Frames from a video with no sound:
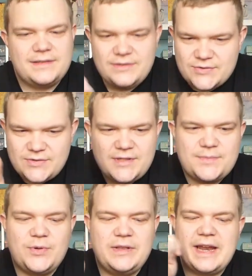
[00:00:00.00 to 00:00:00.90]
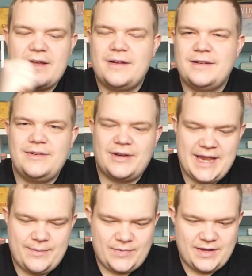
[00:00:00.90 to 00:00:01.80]
You should just put that on your
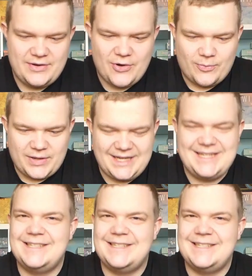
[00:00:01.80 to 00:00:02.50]
game, normally.